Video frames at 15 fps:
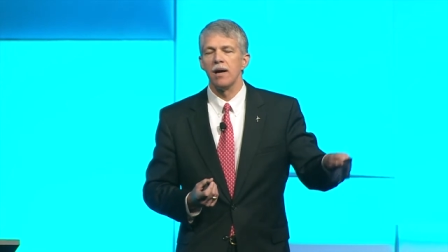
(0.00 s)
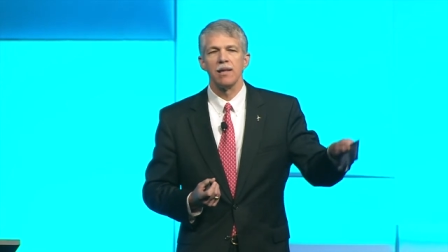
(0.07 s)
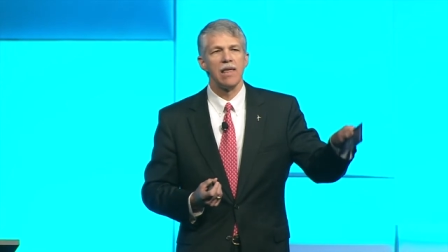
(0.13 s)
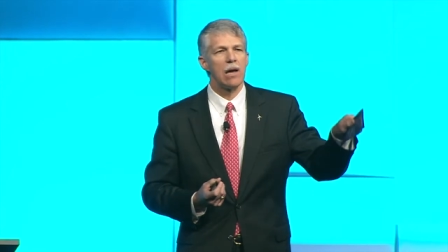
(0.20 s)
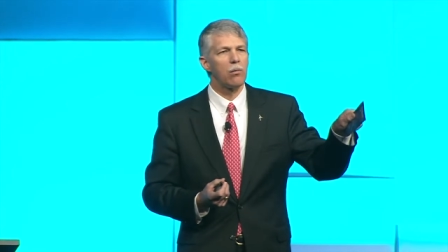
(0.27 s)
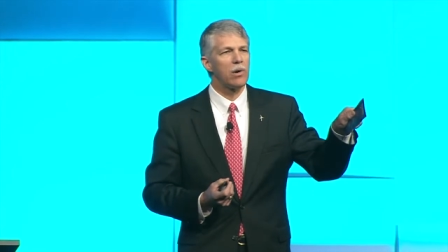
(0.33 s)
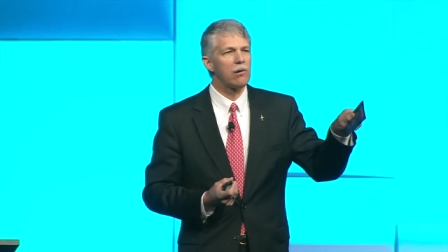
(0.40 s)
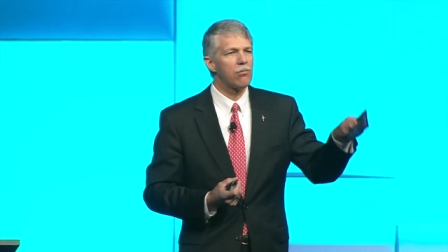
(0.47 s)

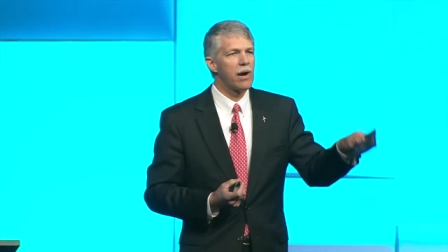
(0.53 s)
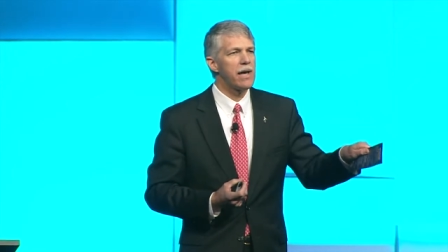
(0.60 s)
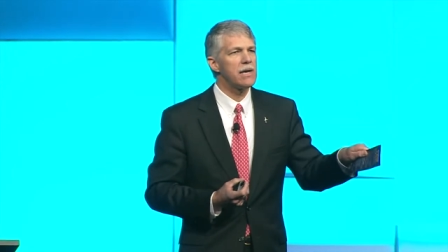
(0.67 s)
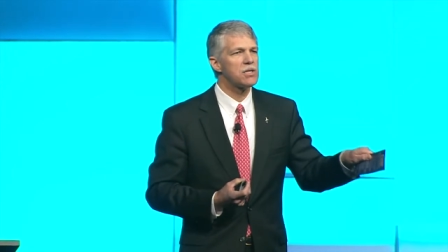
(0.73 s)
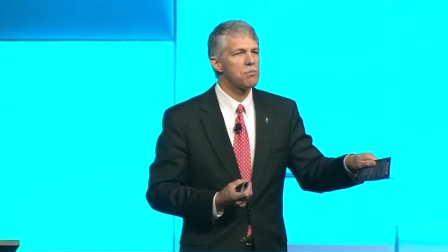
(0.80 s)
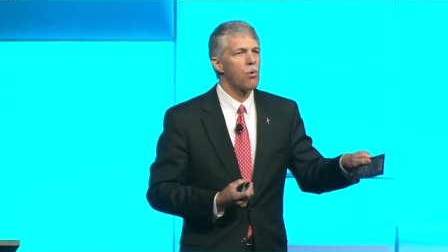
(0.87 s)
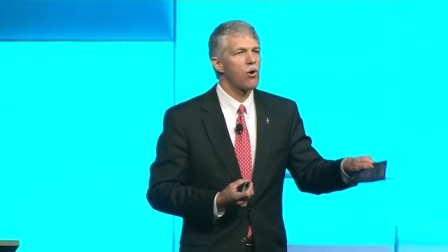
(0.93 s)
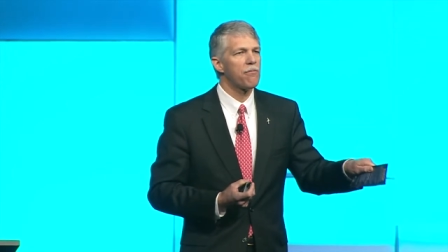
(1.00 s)
that we
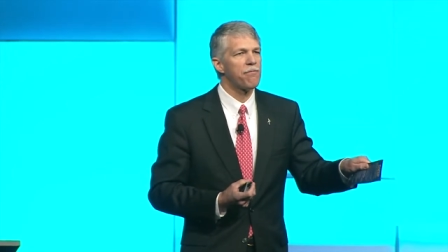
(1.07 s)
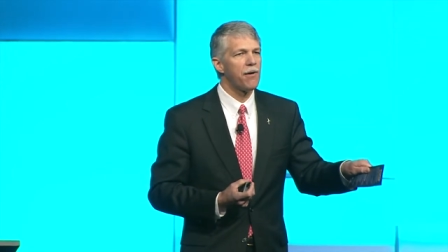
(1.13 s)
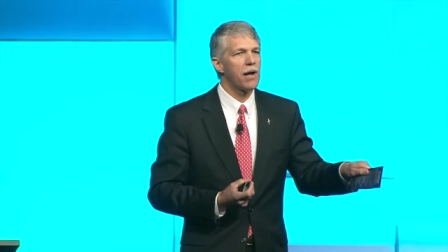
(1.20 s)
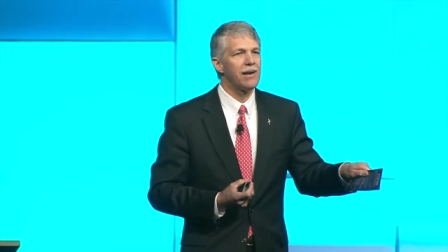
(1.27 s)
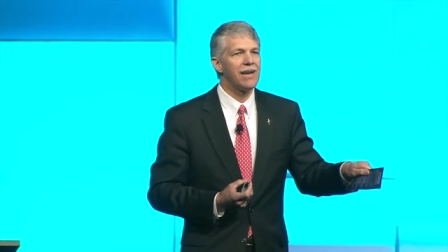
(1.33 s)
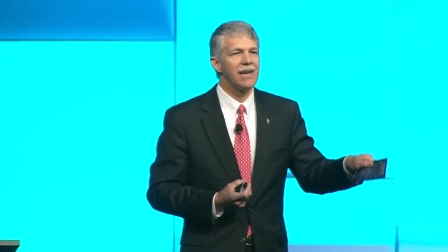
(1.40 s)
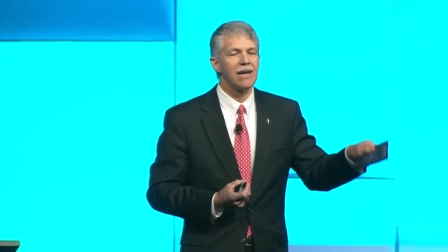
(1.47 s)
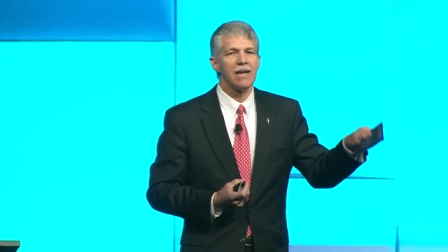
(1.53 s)
raise more
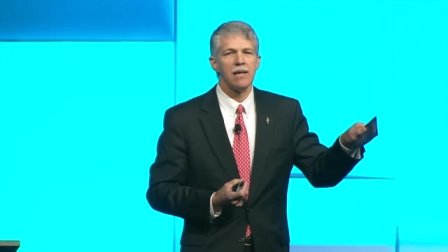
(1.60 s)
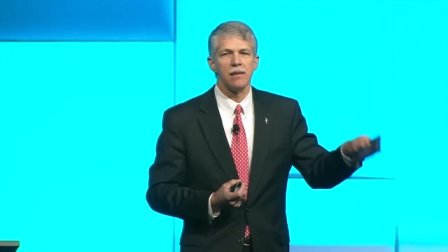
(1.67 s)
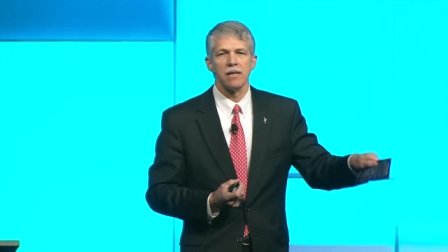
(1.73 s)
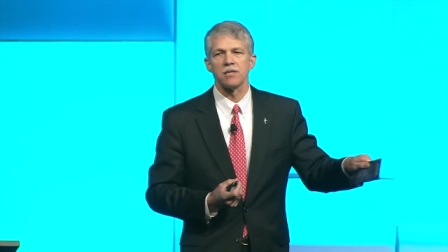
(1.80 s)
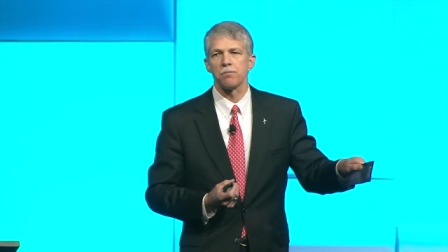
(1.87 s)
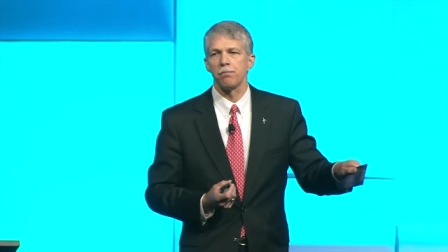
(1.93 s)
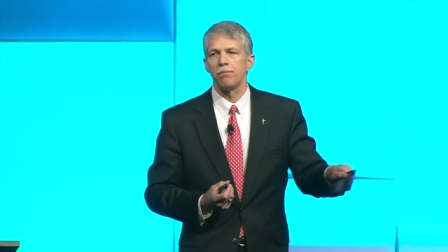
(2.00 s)
funding in this